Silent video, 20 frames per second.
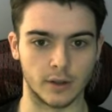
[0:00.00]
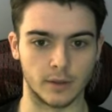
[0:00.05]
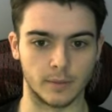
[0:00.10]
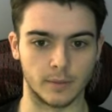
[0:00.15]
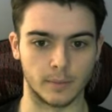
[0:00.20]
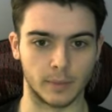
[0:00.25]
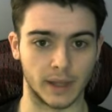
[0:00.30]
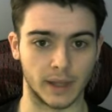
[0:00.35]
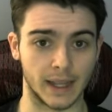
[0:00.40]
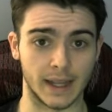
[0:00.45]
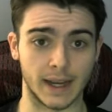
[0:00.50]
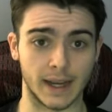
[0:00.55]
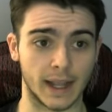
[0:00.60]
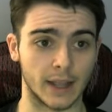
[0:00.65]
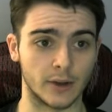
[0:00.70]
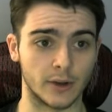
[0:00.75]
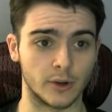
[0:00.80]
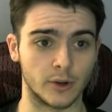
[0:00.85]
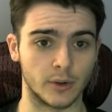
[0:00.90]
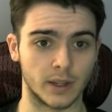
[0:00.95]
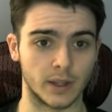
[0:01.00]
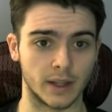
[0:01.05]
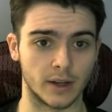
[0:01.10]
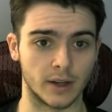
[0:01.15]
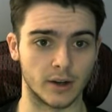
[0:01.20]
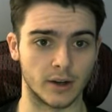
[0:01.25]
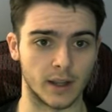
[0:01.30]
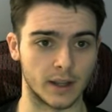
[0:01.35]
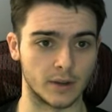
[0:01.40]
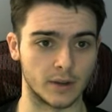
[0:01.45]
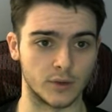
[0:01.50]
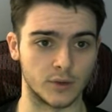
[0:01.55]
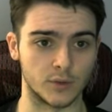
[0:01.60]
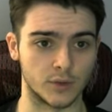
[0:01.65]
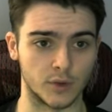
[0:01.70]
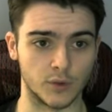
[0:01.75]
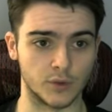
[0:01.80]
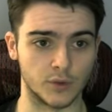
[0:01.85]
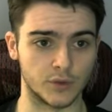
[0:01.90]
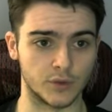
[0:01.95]
play an Iono here and use
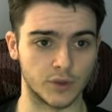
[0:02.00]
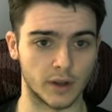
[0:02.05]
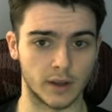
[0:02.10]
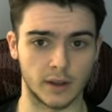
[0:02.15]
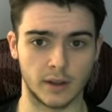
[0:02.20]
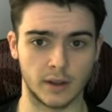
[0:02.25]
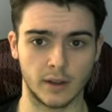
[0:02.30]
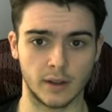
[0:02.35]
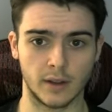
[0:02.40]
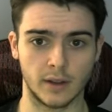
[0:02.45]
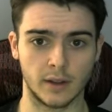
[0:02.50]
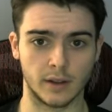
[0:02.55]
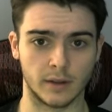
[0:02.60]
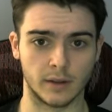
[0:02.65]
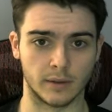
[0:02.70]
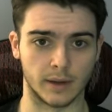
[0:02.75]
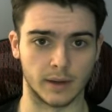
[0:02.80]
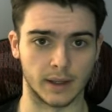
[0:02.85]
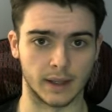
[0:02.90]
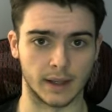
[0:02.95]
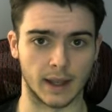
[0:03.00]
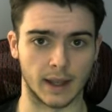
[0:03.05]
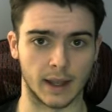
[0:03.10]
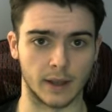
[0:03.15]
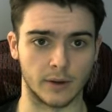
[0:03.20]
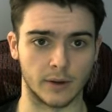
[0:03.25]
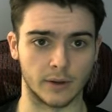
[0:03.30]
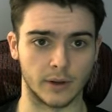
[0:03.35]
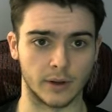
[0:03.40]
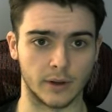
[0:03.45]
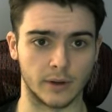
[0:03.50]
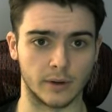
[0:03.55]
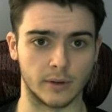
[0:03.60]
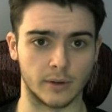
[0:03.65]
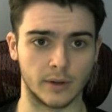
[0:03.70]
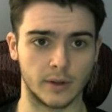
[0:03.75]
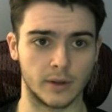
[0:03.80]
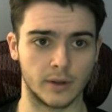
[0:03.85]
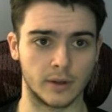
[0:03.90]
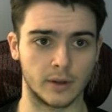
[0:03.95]
Gudra, right? Like Iono,
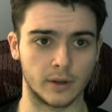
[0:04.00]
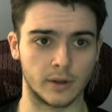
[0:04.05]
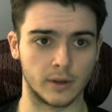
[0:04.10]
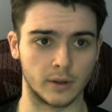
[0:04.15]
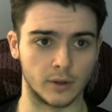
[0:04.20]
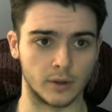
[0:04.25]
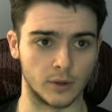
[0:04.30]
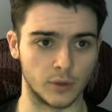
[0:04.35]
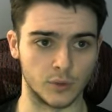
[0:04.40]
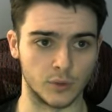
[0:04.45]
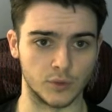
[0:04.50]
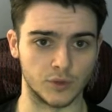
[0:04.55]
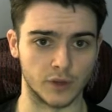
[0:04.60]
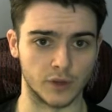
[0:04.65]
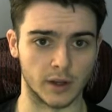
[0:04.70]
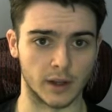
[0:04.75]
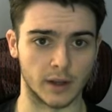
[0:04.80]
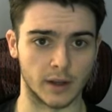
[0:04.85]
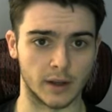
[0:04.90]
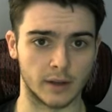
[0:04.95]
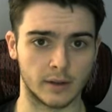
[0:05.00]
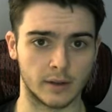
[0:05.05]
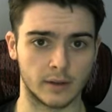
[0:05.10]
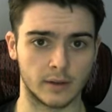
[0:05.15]
Gudra,